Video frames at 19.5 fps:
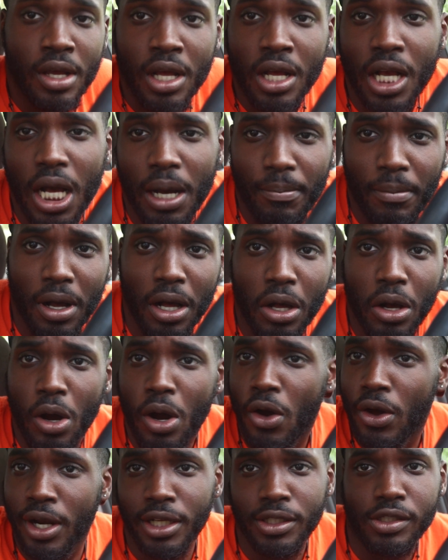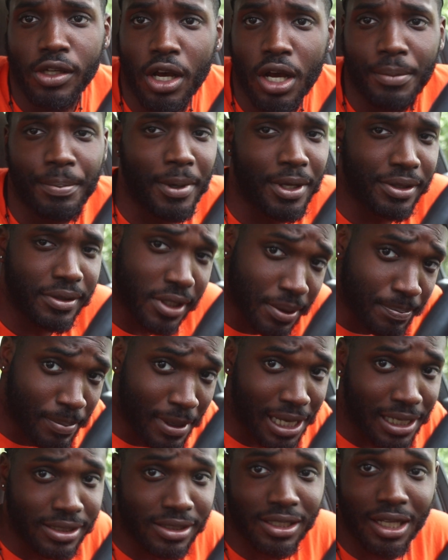Come in my car and I talk about deep
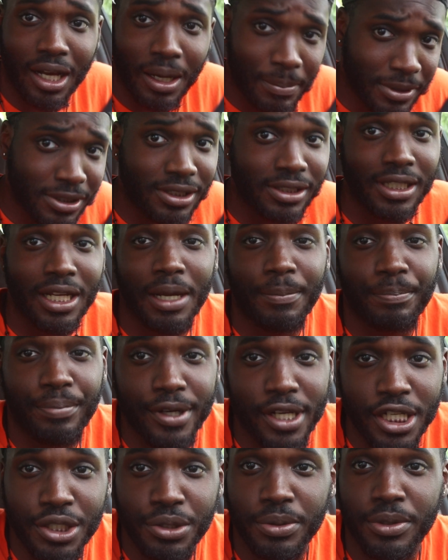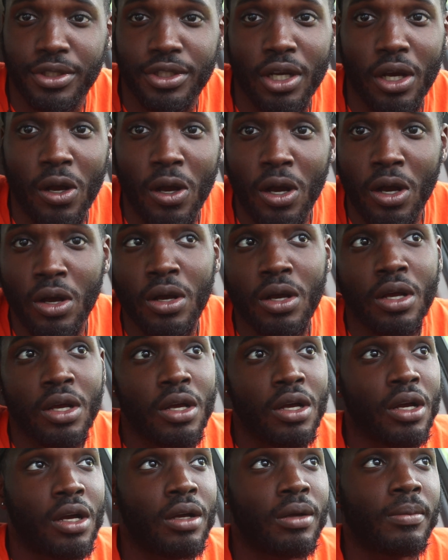ass topics and I preach with y'all.
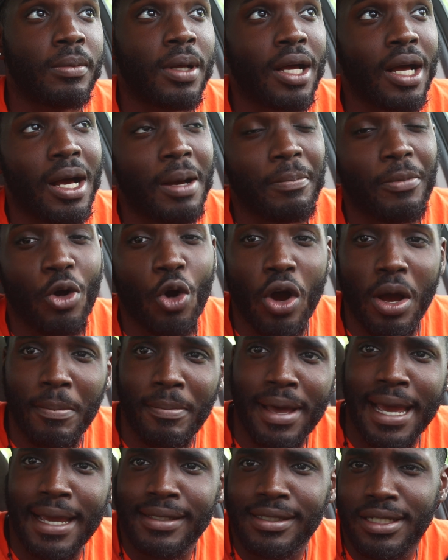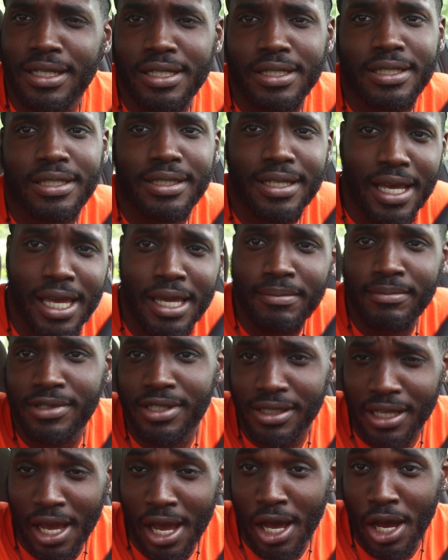I'm going back to the same
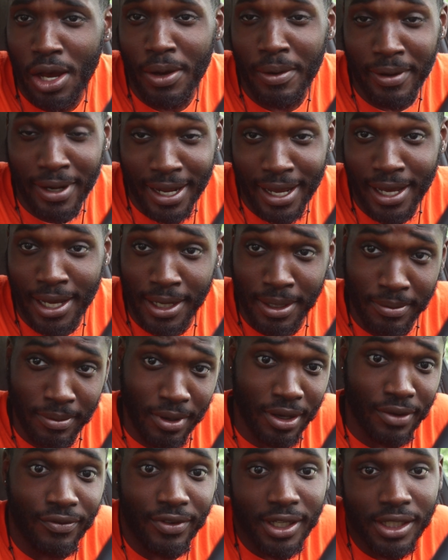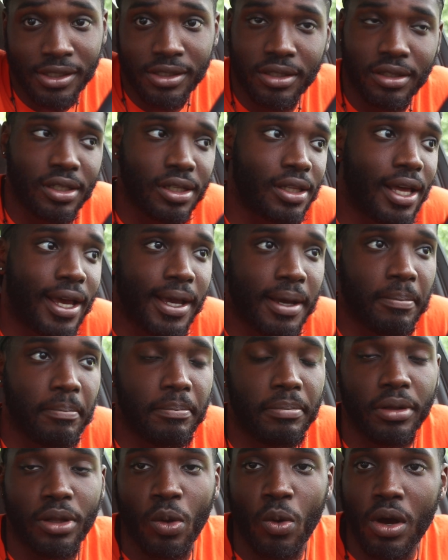style that eventually like
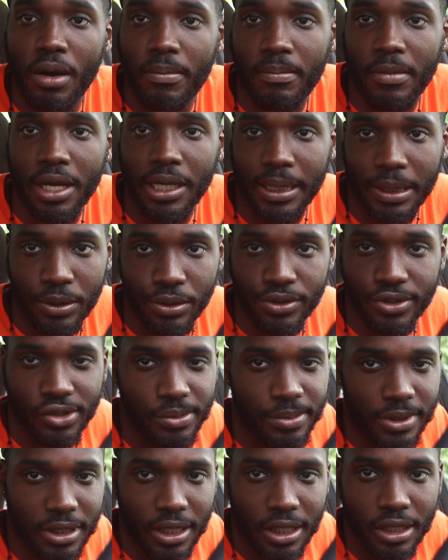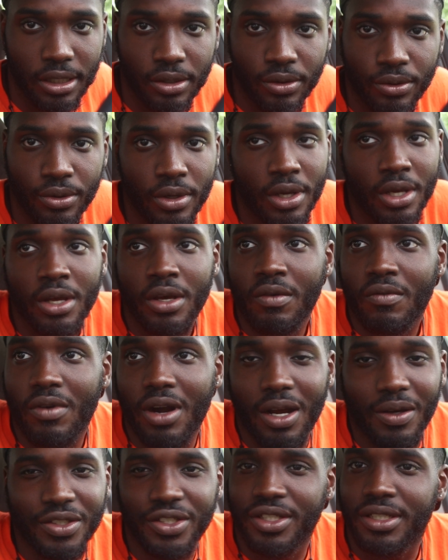blew up my YouTube channel,
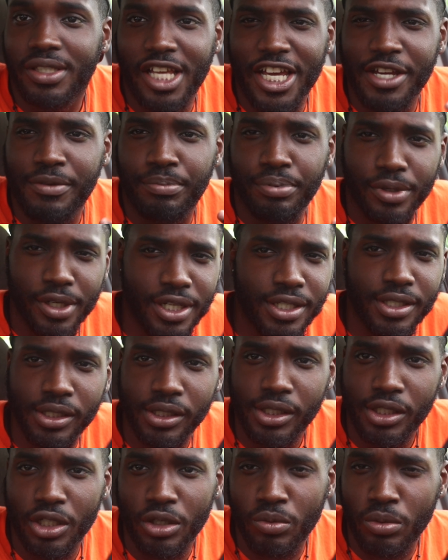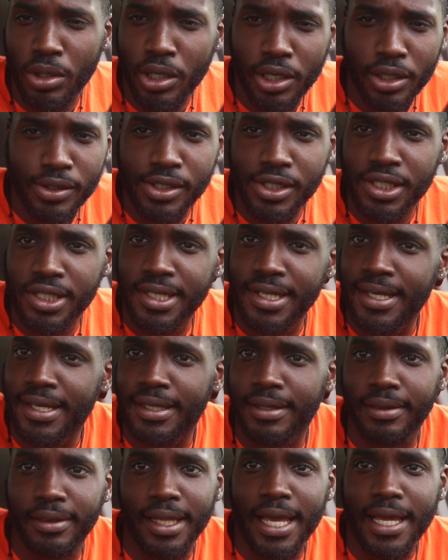where I was just like preaching to the world and
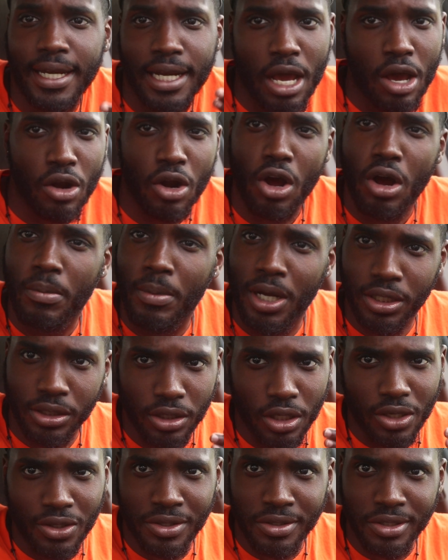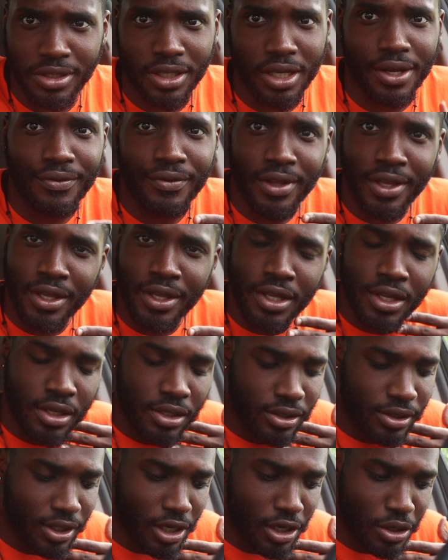shit, letting out all my thoughts and stuff.
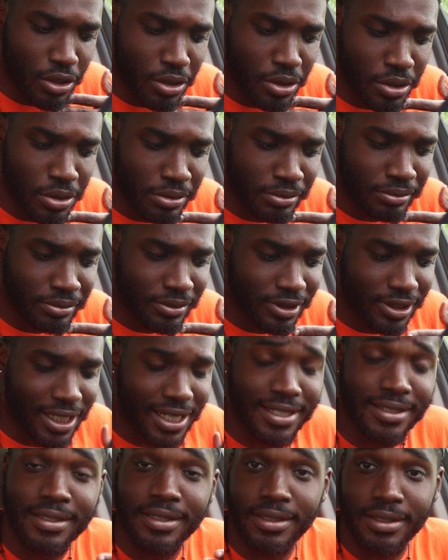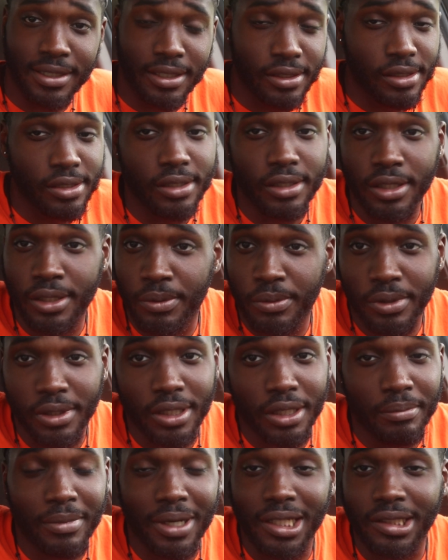So that's essentially
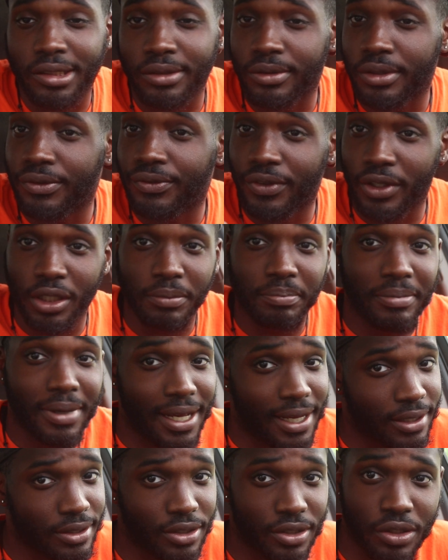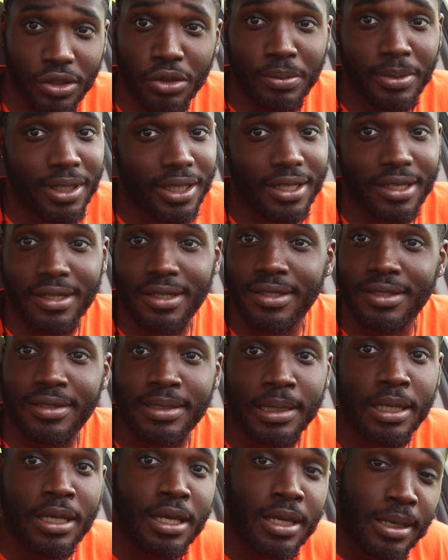what I'm about to revert back to,
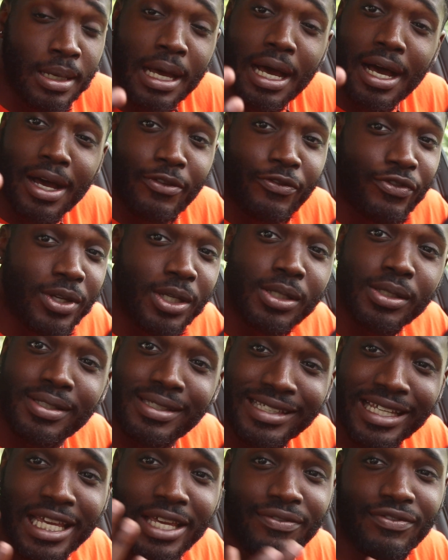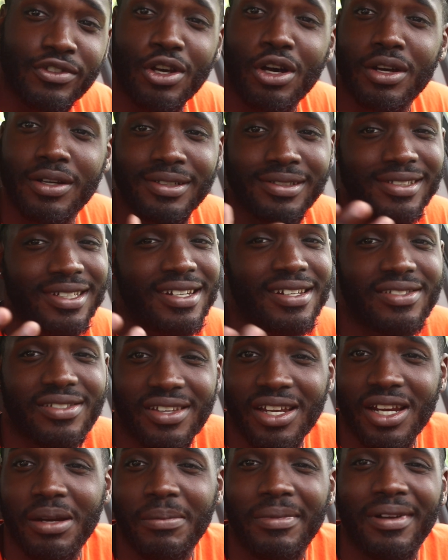because I feel safe talking to this
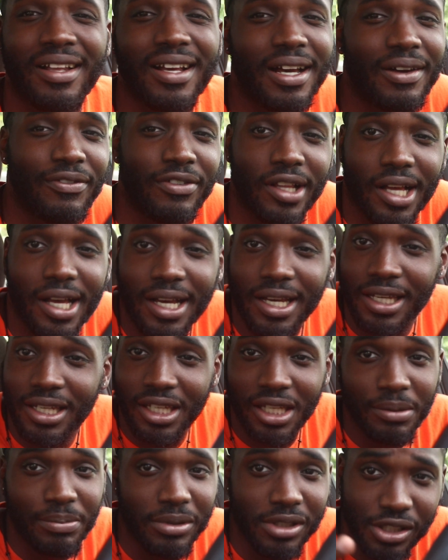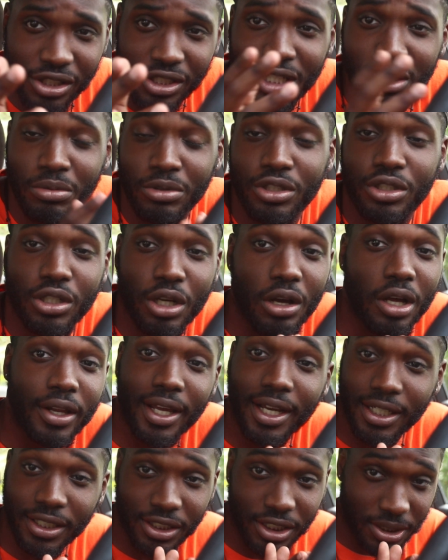camera. Like I feel like I could keep it G with y'all and
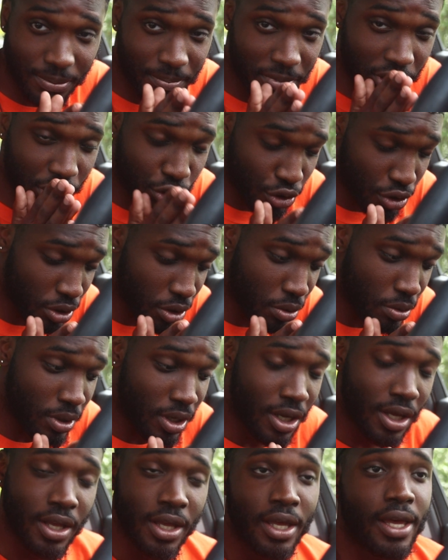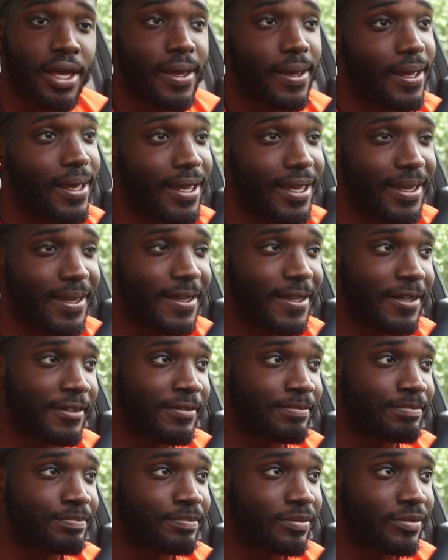I could just be true.
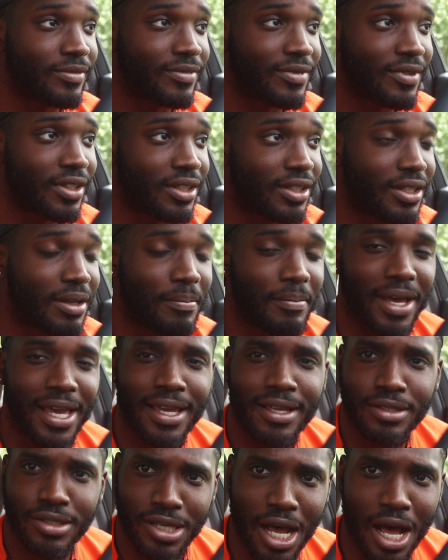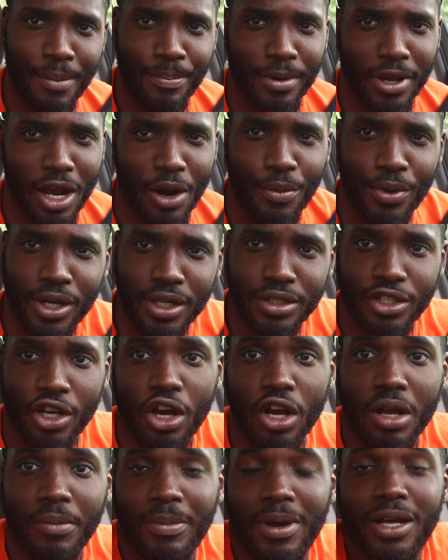And the main topic I want to
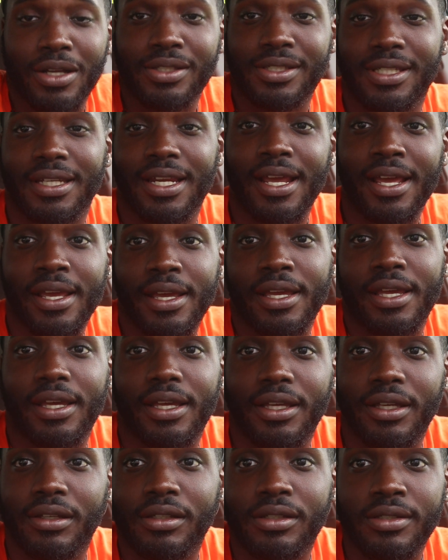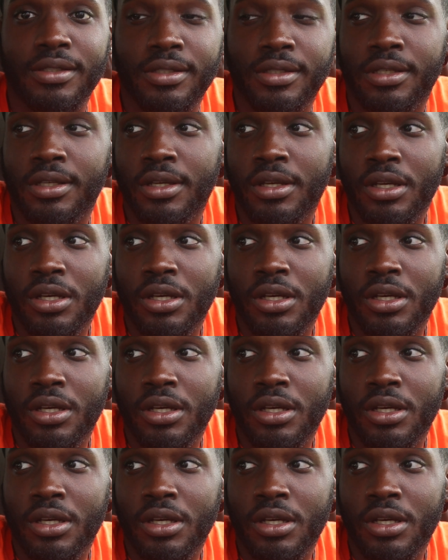talk about today is